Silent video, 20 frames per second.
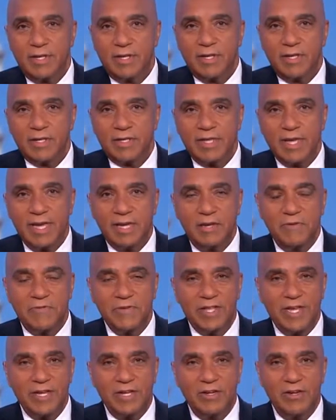Thank you for
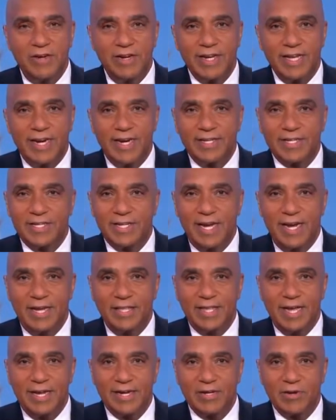that. You know, I got to say,
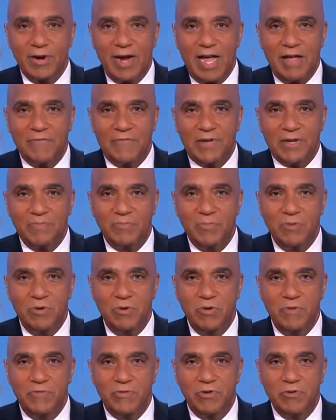that graphic
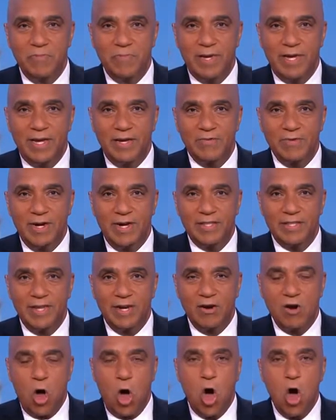move you made right
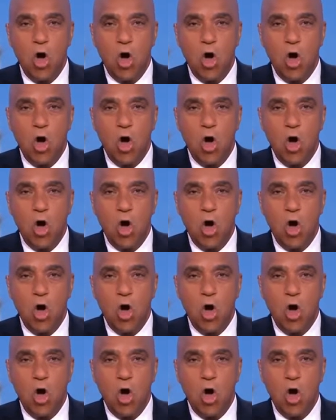there,